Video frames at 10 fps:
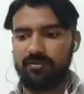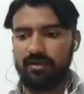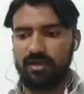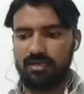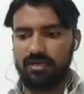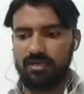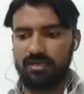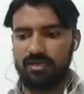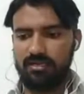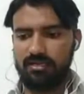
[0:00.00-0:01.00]
I
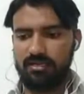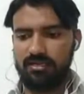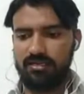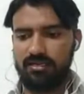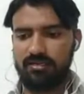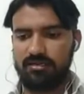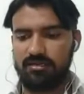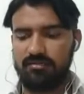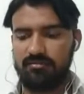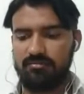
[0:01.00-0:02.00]
think
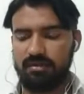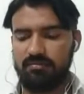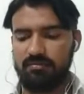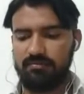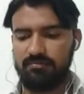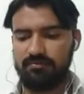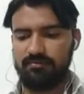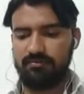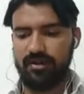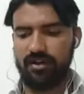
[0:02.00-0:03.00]
my
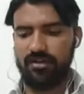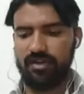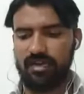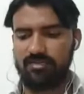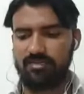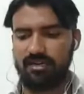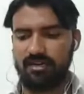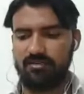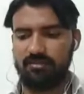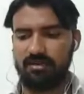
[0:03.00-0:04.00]
friend has sent
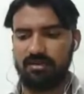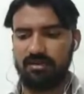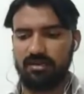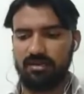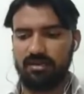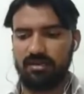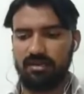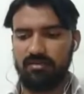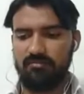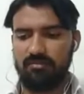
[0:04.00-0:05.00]
me a
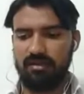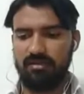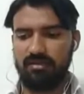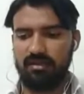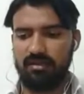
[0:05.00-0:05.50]
message.